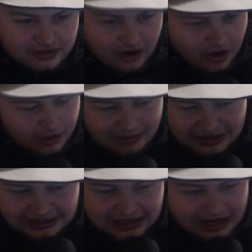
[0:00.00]
Oh
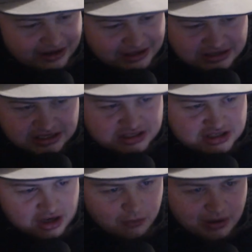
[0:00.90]
my God, he did
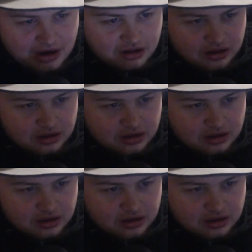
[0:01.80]
so well.